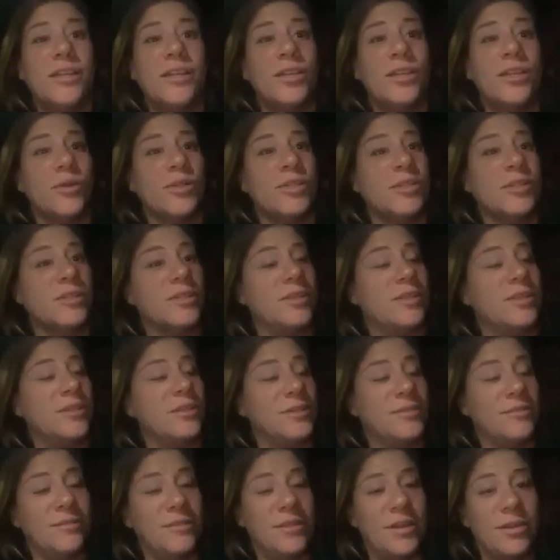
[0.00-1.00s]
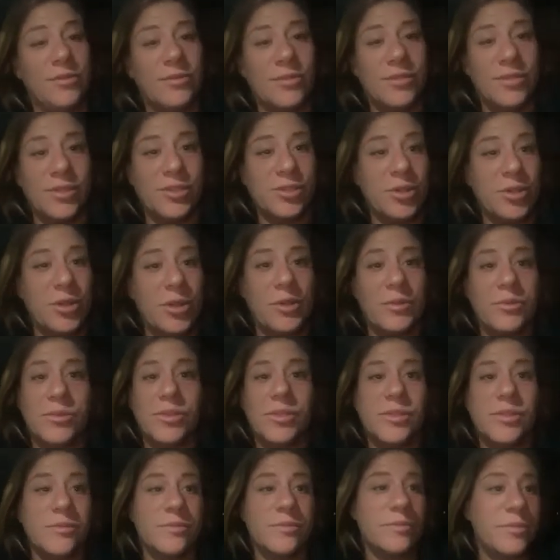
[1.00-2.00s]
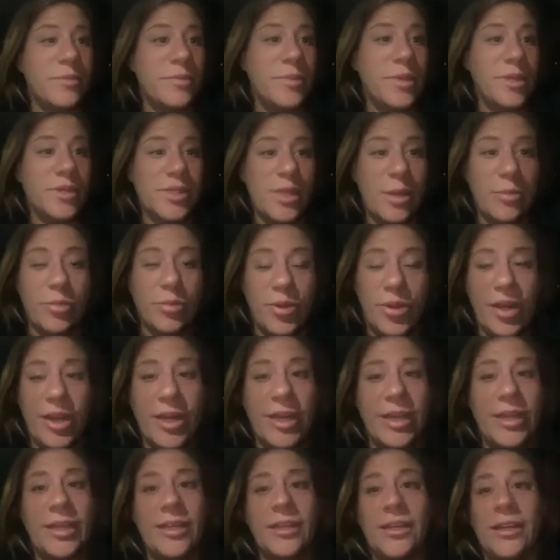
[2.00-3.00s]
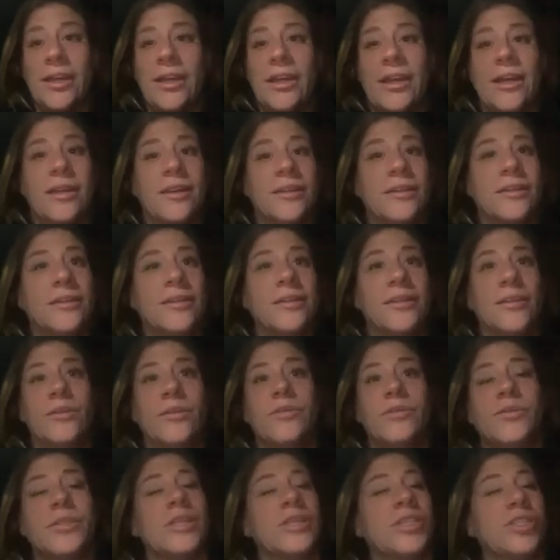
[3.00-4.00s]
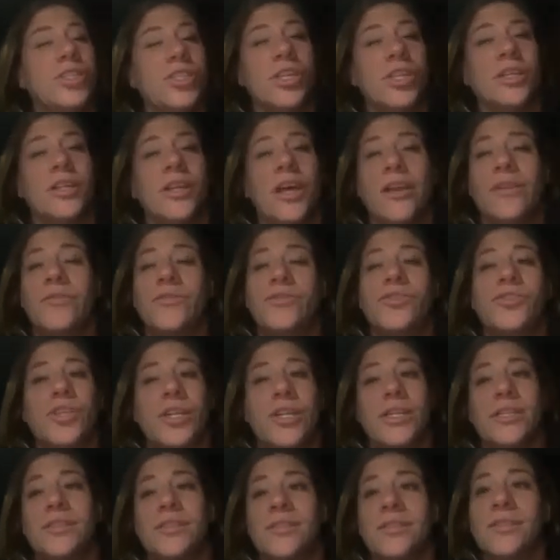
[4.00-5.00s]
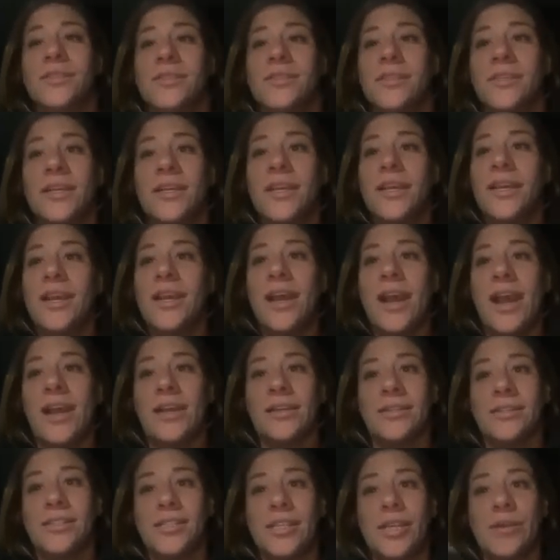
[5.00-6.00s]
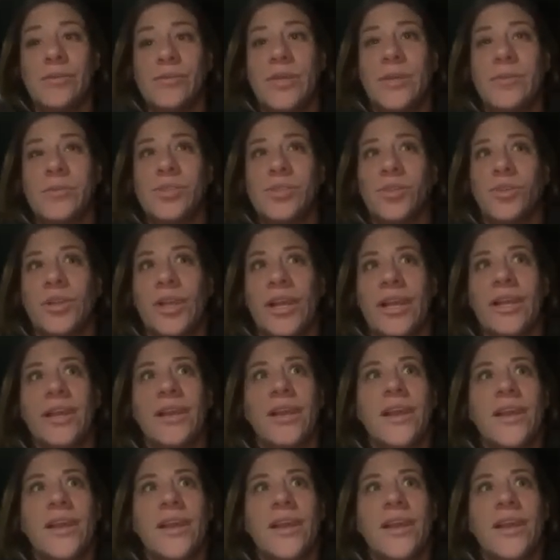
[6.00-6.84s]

I was be separating. It was like just a lot of stress at the same time. So like